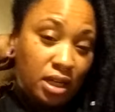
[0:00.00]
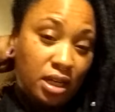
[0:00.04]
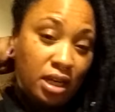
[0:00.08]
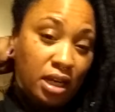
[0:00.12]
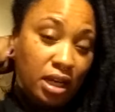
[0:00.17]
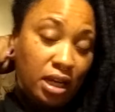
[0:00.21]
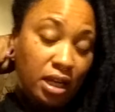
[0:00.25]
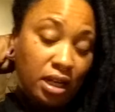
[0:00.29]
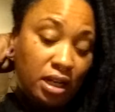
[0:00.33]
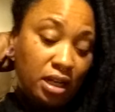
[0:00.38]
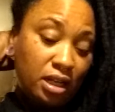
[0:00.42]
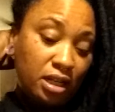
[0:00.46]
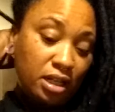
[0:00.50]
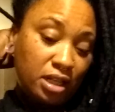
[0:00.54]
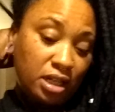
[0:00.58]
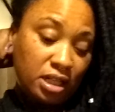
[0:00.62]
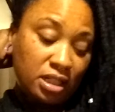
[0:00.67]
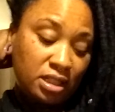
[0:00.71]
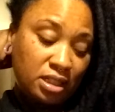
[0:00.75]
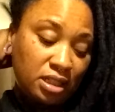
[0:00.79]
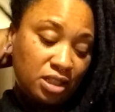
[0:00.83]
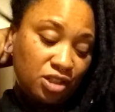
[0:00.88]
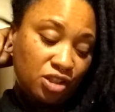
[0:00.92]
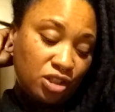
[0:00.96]
And then
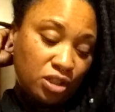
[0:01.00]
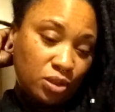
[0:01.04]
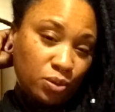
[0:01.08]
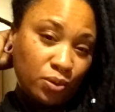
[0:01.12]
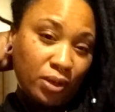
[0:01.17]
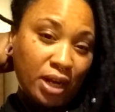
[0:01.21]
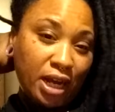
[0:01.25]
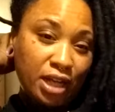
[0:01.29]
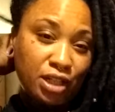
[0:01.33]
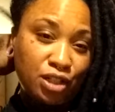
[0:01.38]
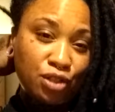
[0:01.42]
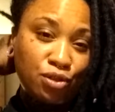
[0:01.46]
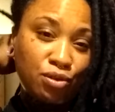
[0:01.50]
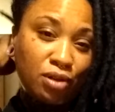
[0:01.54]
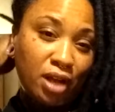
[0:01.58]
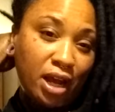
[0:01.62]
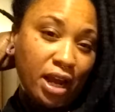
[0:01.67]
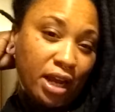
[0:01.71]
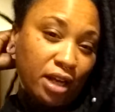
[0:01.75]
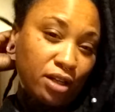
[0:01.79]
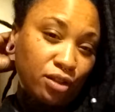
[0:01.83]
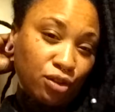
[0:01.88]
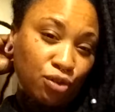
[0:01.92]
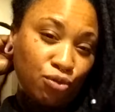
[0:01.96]
this is just what I do
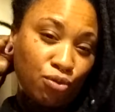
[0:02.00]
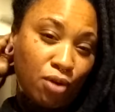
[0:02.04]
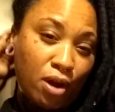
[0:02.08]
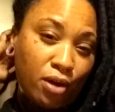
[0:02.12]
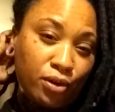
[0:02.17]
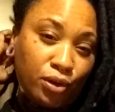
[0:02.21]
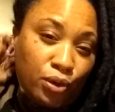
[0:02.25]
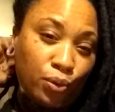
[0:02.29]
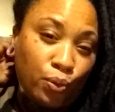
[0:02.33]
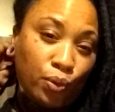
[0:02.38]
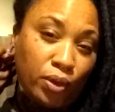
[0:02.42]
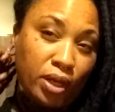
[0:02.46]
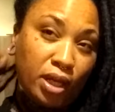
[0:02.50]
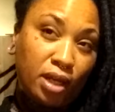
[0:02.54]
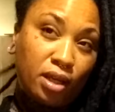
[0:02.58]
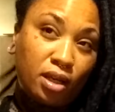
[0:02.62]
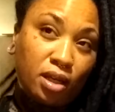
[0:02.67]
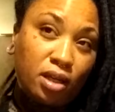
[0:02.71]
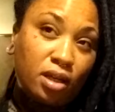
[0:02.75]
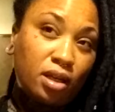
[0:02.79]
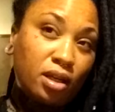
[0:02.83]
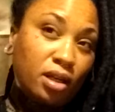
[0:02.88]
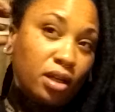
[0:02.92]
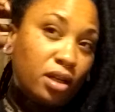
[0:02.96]
like throughout the week,
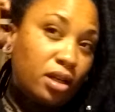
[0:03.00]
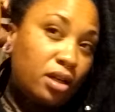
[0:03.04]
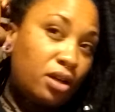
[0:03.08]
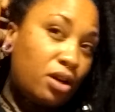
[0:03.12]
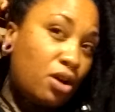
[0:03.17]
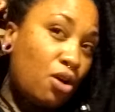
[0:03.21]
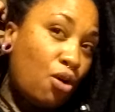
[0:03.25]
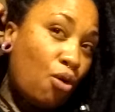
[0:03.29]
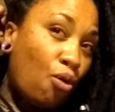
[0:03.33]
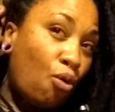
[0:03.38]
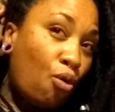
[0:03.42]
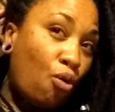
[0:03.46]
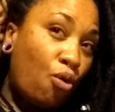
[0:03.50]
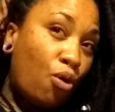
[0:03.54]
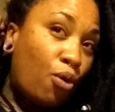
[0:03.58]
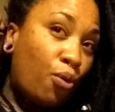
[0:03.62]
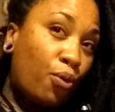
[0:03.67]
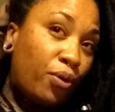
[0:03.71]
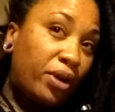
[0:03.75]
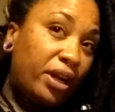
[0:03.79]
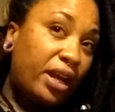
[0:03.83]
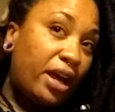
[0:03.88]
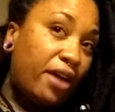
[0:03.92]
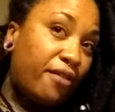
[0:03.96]
or
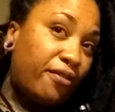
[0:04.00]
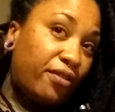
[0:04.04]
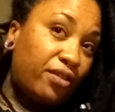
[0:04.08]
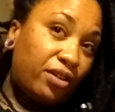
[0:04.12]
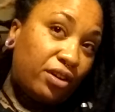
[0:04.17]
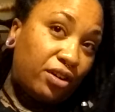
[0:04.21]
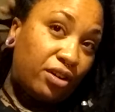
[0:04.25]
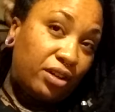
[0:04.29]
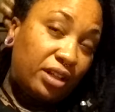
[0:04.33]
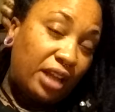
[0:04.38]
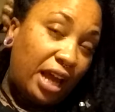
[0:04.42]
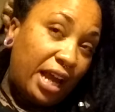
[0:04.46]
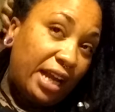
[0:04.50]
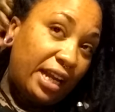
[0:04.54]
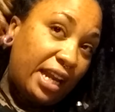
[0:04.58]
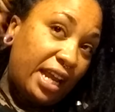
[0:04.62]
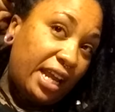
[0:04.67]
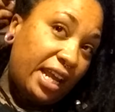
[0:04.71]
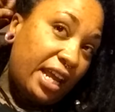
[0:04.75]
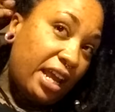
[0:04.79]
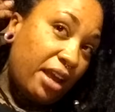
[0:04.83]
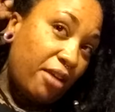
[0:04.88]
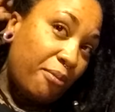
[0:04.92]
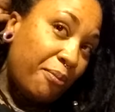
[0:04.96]
whenever like they
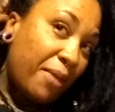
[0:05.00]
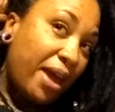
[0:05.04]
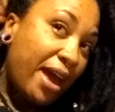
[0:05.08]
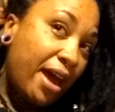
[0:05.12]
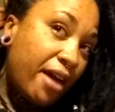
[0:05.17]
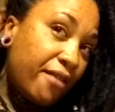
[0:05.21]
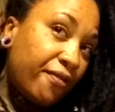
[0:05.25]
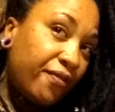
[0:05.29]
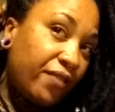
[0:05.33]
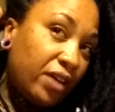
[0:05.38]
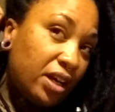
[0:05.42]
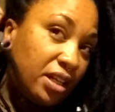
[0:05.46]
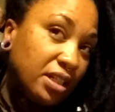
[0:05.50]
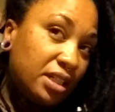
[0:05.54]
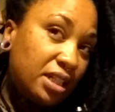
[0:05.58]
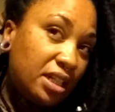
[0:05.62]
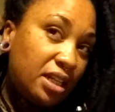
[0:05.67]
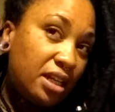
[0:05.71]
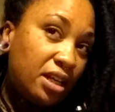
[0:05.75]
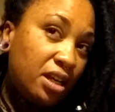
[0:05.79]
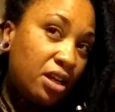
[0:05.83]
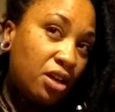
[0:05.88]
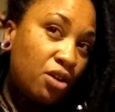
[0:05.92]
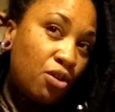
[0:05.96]
get mad fuzzy,